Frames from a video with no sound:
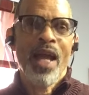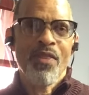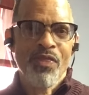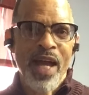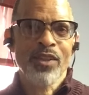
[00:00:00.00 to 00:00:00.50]

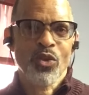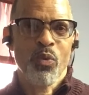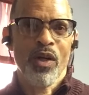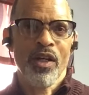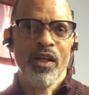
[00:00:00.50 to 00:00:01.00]
And that's
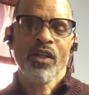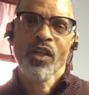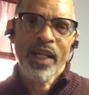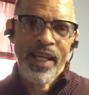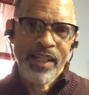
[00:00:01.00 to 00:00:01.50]
where,
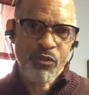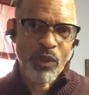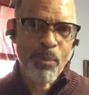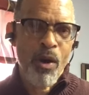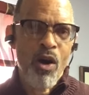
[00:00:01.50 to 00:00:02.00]
if
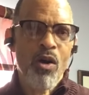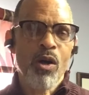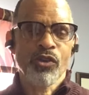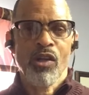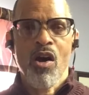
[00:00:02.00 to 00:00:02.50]
we
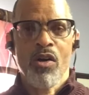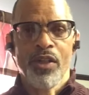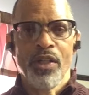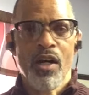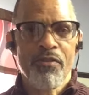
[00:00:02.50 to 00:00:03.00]
pause long
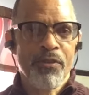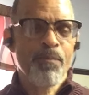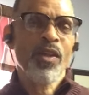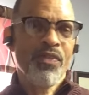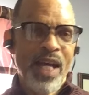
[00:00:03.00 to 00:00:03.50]
enough,
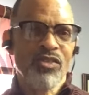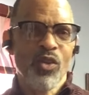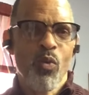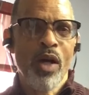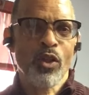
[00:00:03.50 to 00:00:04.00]
that's
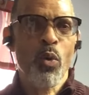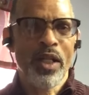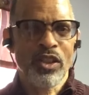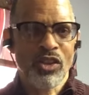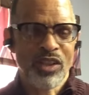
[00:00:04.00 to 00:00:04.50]
the one
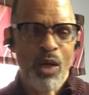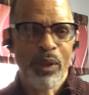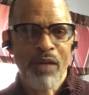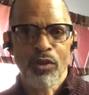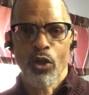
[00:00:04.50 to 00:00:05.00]
question that
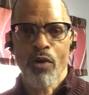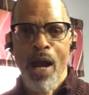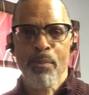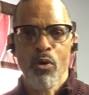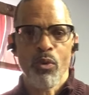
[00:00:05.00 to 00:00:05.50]
we have to
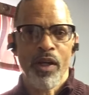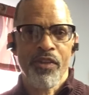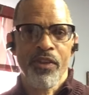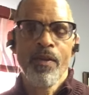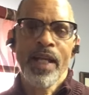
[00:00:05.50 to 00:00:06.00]
grapple with
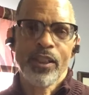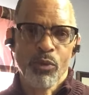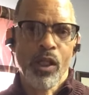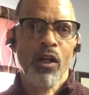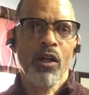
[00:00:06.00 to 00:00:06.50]

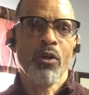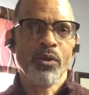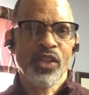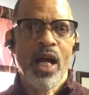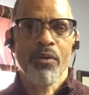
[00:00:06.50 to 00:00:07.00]
as we
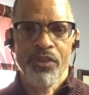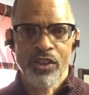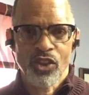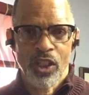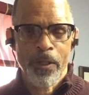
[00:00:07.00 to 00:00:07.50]
close out
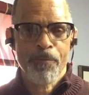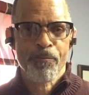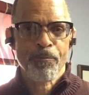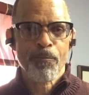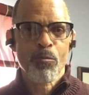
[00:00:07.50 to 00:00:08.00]
this year.
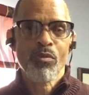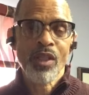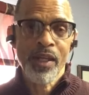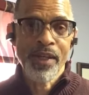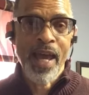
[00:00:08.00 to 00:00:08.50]

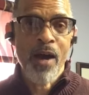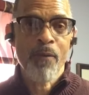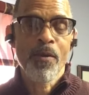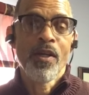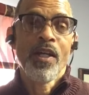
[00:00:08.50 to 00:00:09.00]
Now,
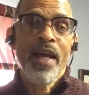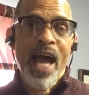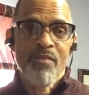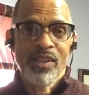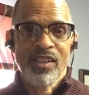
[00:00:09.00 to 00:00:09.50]

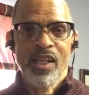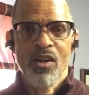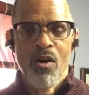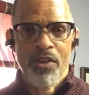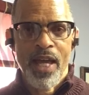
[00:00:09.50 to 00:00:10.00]
having said
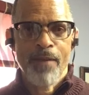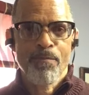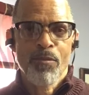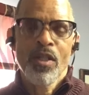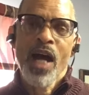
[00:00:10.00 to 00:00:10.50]
all that,
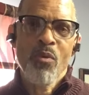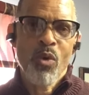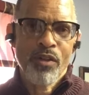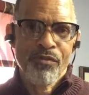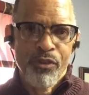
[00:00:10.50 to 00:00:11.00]
I
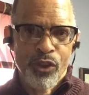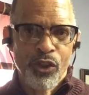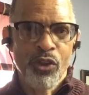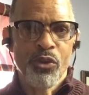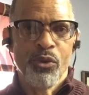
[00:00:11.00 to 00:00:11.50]
want for
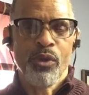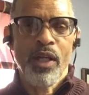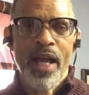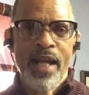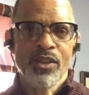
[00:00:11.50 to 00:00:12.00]
you,
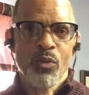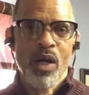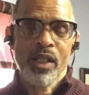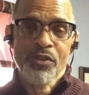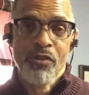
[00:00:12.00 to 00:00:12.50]
as
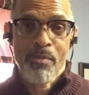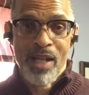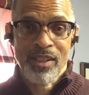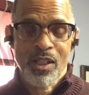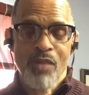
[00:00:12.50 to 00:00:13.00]
well as for
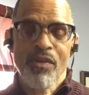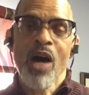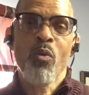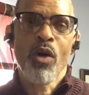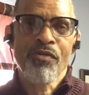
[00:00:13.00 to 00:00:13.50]
myself,
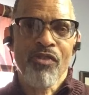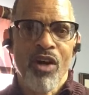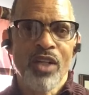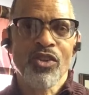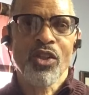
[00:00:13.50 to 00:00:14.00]
I want
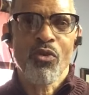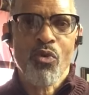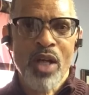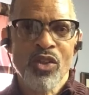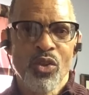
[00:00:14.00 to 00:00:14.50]
for us to
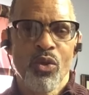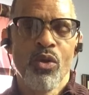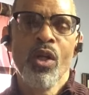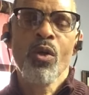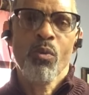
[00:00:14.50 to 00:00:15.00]

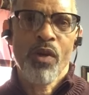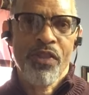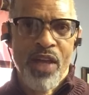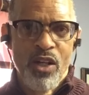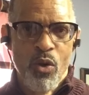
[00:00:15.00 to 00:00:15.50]
wrestle
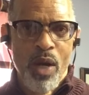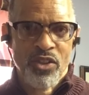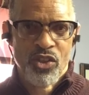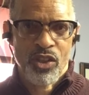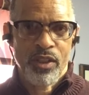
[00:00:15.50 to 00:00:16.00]
with that
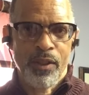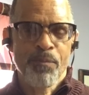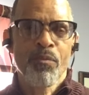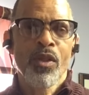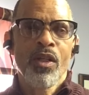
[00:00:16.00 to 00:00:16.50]
question,
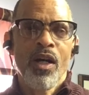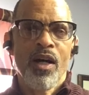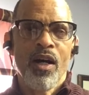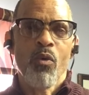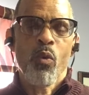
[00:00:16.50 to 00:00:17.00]

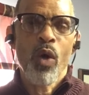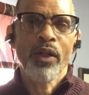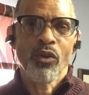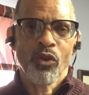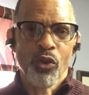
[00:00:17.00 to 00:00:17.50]

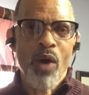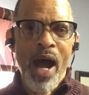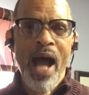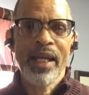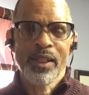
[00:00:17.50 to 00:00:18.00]
what do
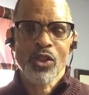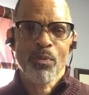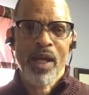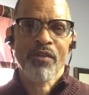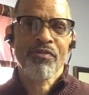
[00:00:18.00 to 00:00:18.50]
I
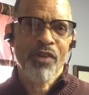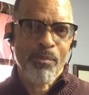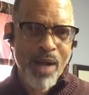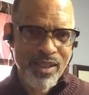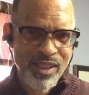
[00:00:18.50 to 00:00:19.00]
expect
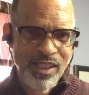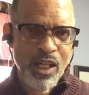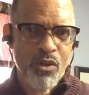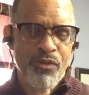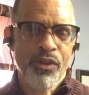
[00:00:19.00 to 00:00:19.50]
from
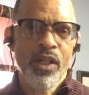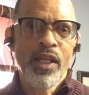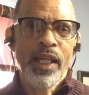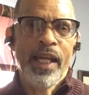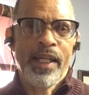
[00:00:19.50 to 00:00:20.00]
myself,
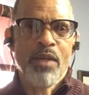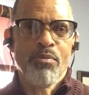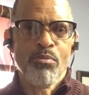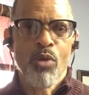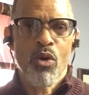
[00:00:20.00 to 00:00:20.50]
in a
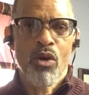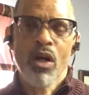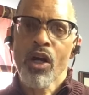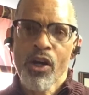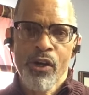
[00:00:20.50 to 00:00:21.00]

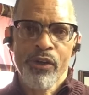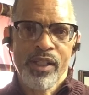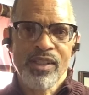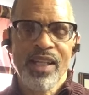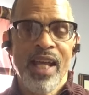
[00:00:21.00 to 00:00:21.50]
more
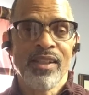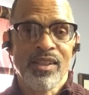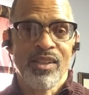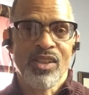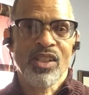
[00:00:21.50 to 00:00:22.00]
earnest and
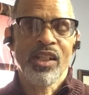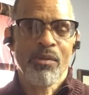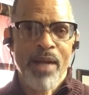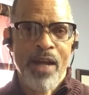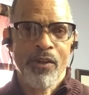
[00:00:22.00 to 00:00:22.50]
sincere
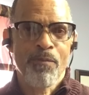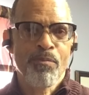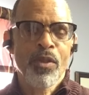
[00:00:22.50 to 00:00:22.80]
manner.